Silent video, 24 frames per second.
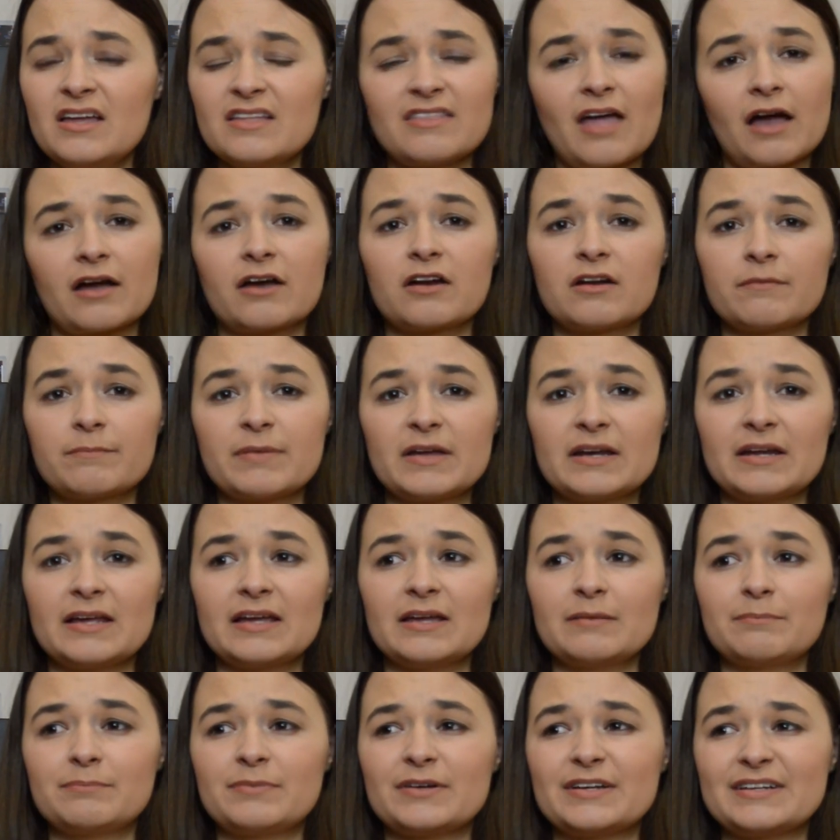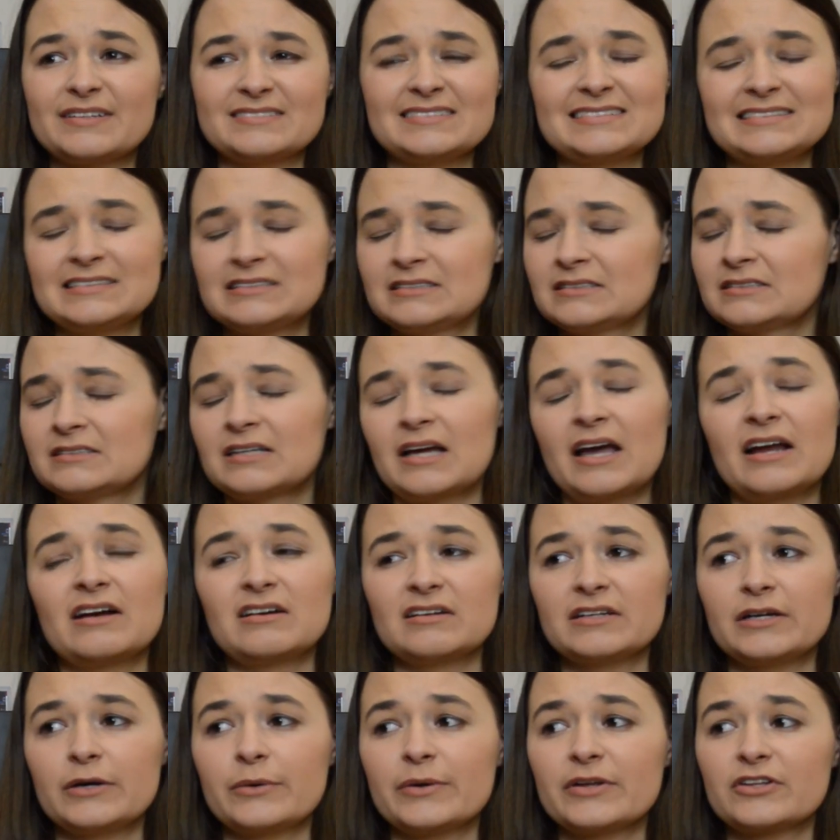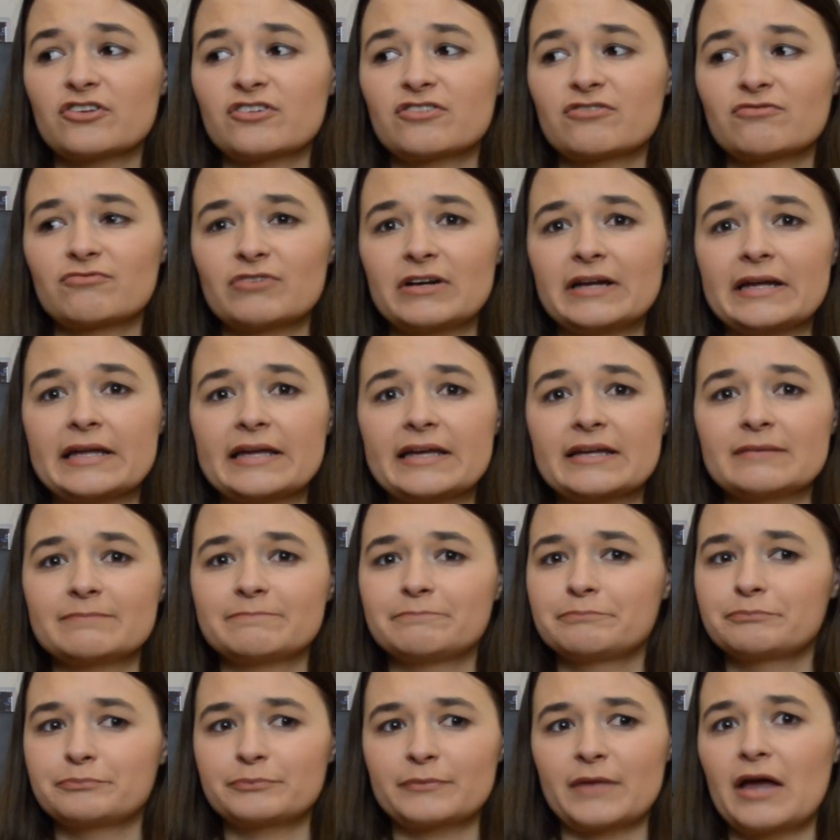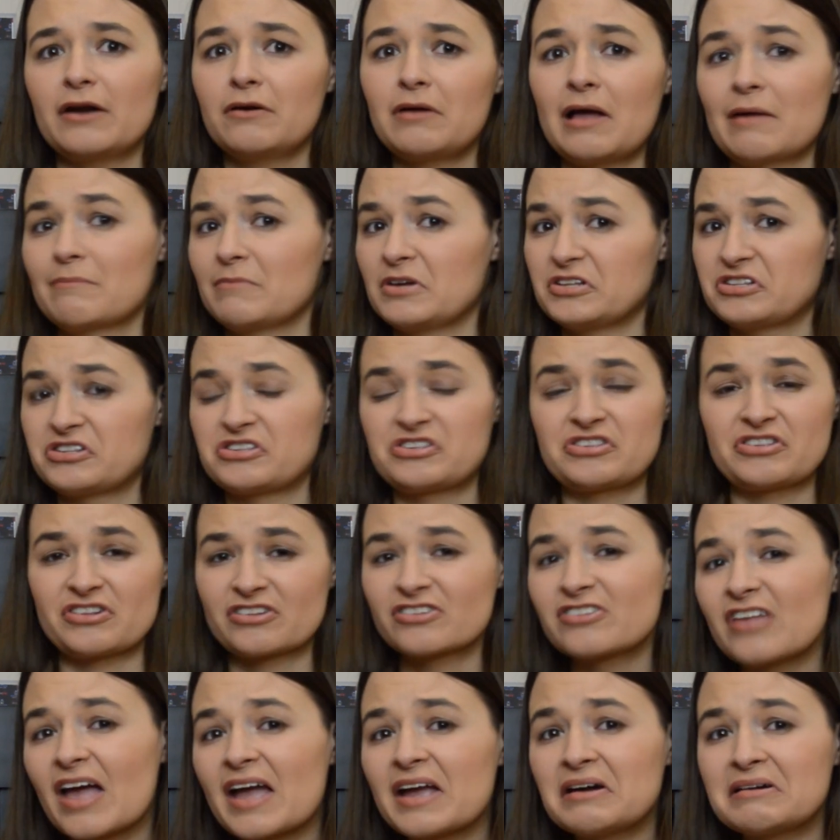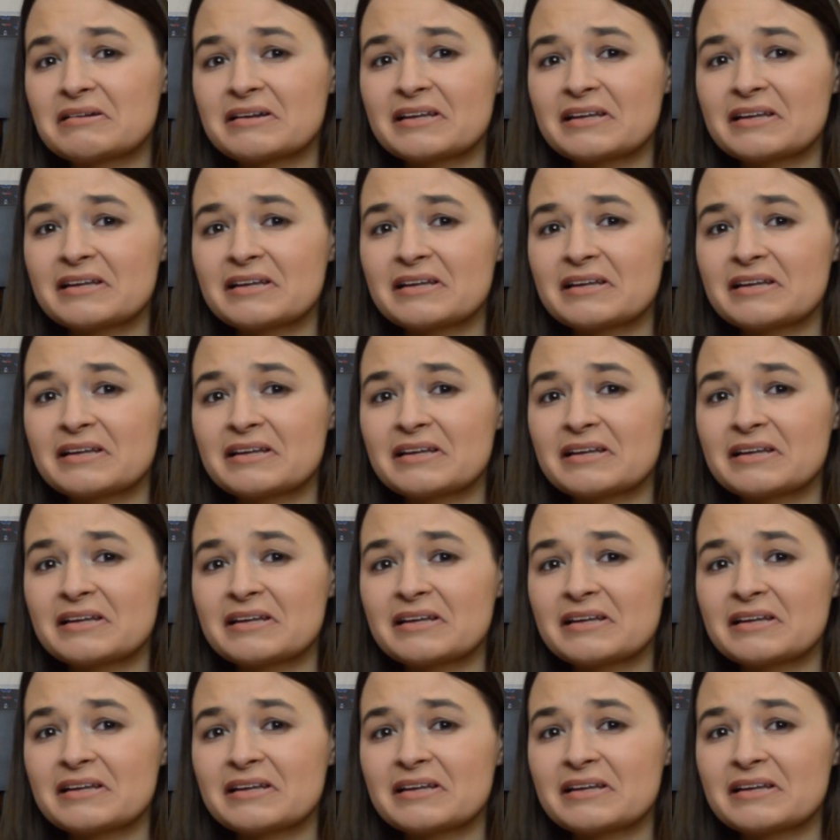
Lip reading: that could have been it. But I don't know. It just really, I don't have much to say on